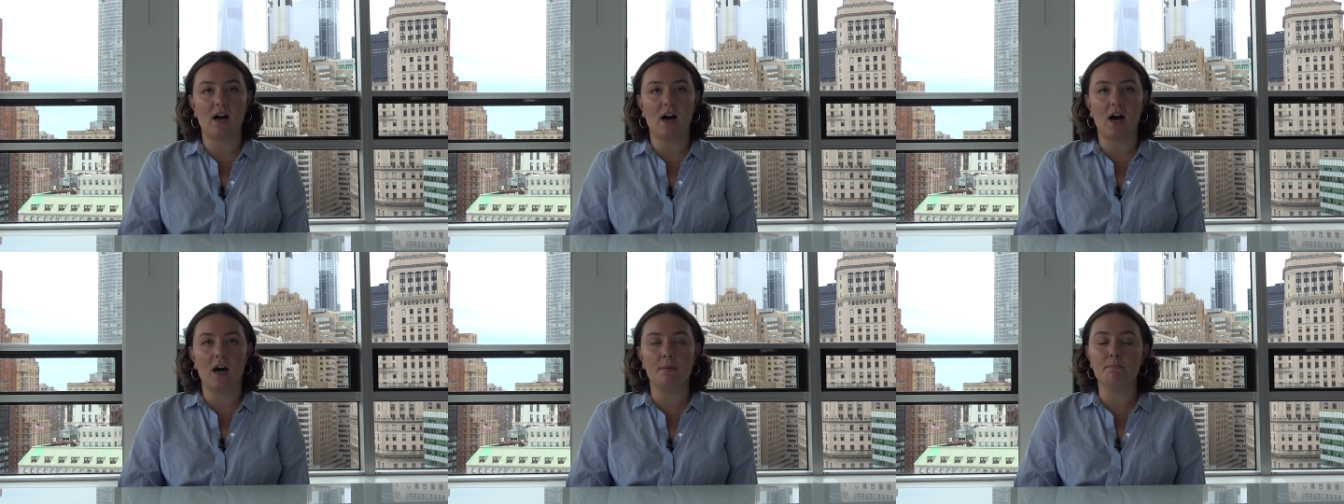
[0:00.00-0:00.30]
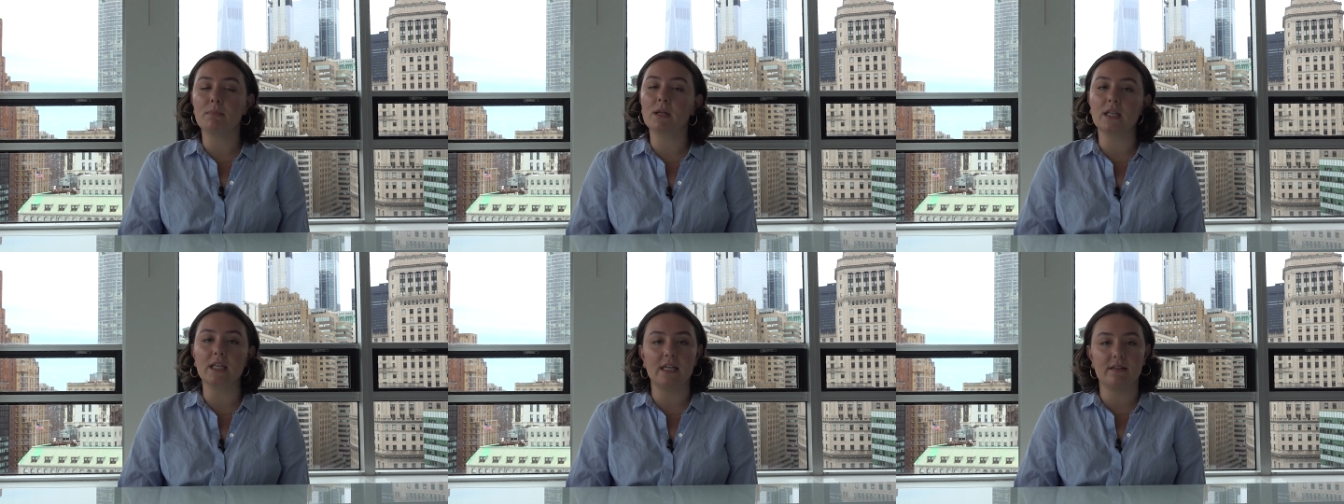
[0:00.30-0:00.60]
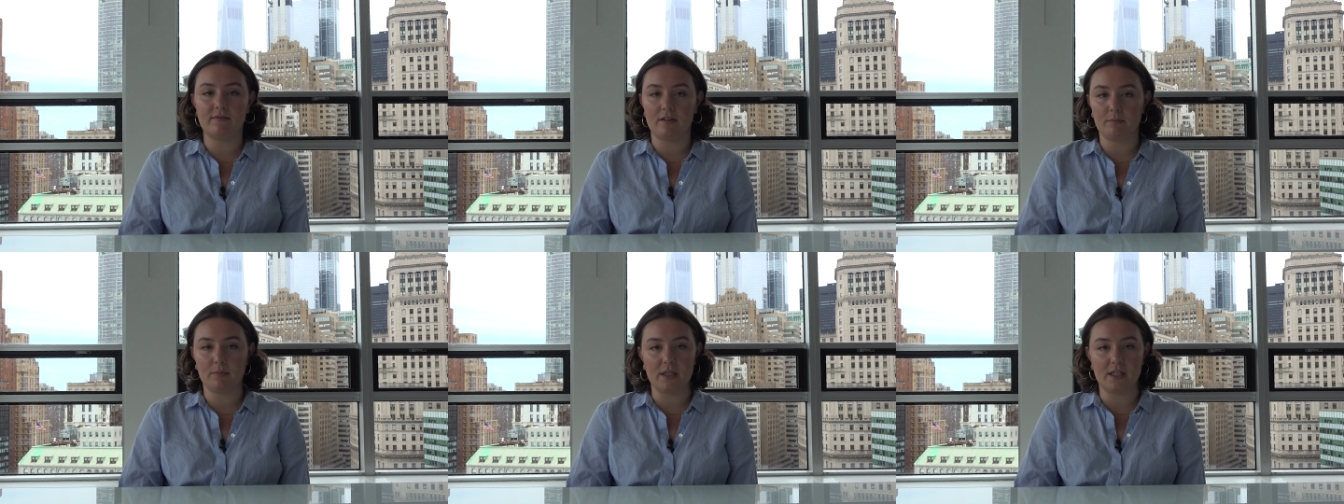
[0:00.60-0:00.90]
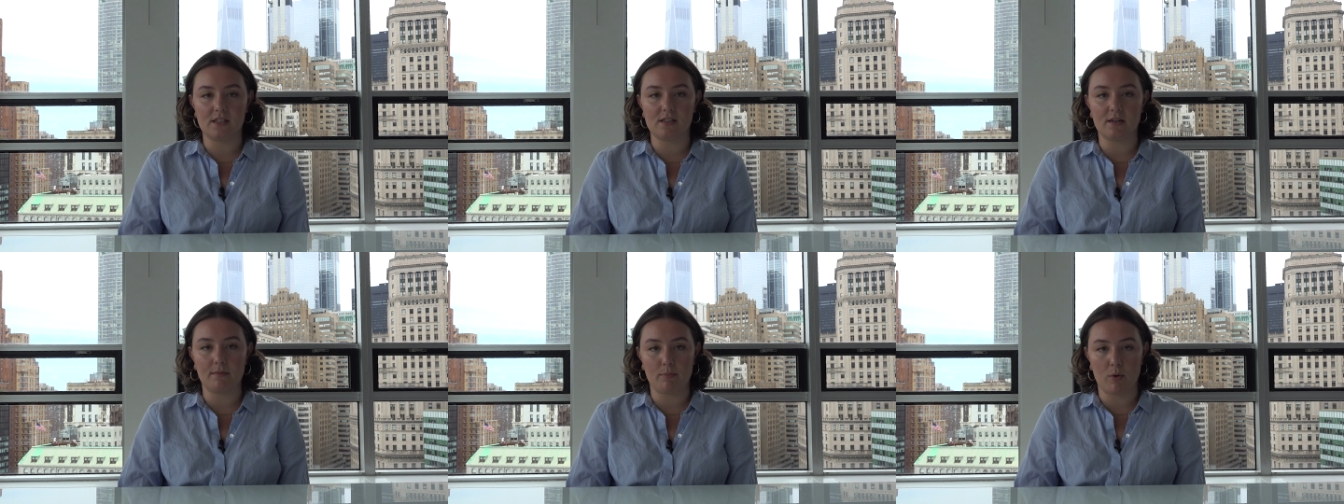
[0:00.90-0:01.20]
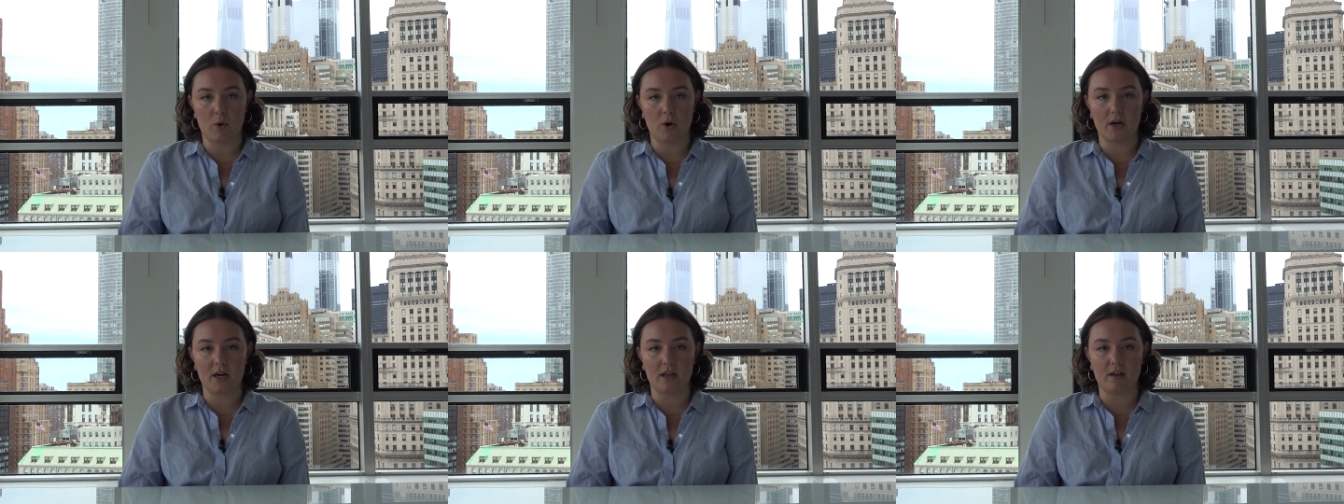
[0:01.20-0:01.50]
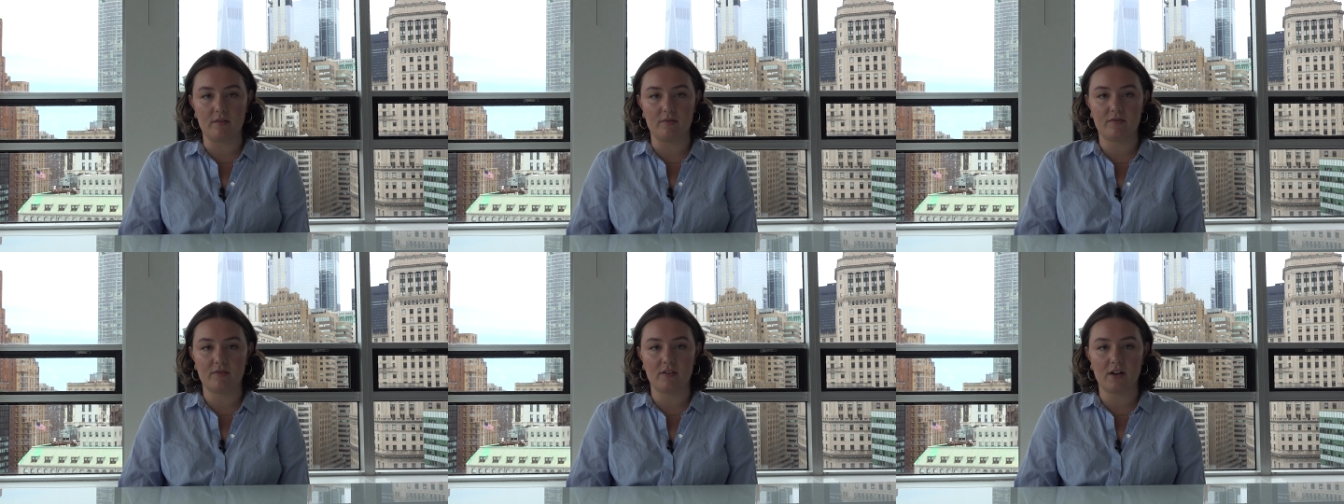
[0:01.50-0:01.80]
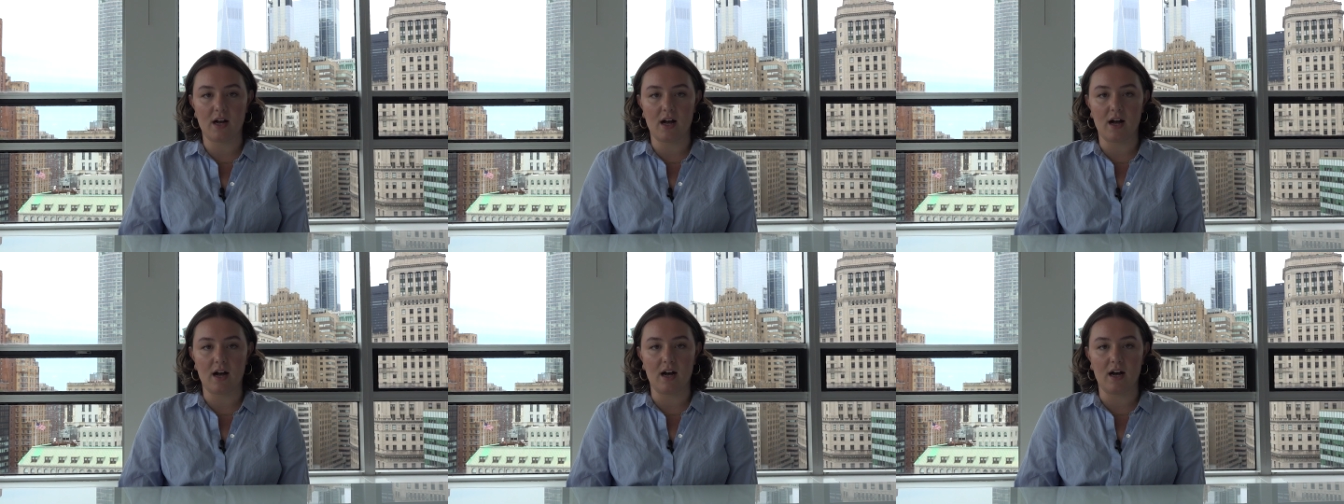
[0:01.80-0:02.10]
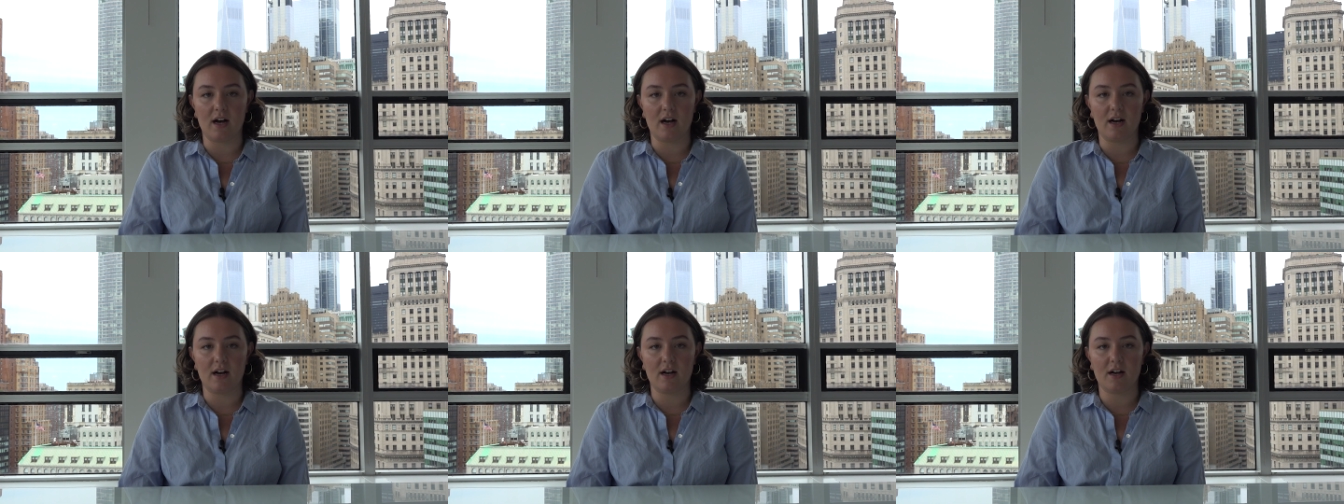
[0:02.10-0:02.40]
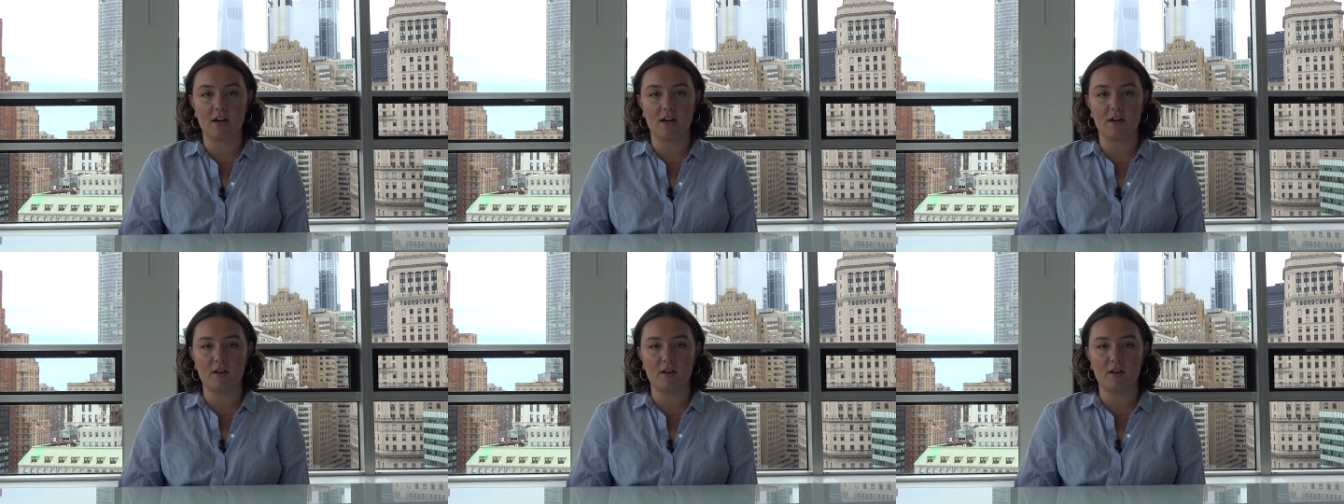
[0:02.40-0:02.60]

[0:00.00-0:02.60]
unbelievably supportive uh,